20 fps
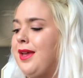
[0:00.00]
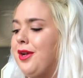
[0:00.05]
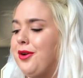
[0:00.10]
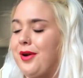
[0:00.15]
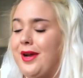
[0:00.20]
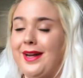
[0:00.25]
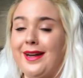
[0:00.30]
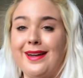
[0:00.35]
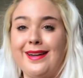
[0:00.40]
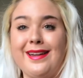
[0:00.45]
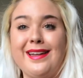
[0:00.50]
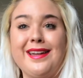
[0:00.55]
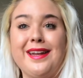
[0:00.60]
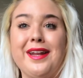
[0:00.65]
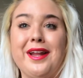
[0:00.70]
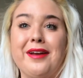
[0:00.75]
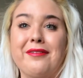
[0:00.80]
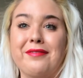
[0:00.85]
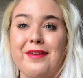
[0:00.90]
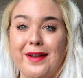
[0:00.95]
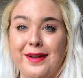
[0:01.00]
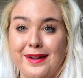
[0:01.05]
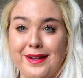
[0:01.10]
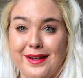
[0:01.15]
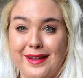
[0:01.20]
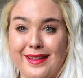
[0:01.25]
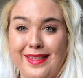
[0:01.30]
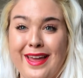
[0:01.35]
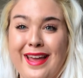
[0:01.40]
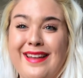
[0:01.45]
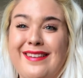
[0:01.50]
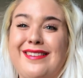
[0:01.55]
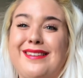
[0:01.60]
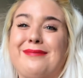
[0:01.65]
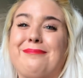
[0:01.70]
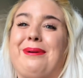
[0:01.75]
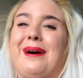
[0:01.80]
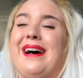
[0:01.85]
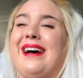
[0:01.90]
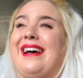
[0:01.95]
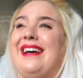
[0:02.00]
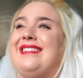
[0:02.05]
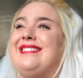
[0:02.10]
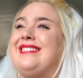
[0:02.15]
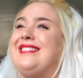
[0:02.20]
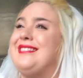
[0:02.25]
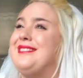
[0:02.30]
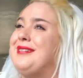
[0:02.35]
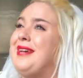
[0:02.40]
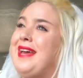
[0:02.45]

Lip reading: Granted, he did not find any of this, but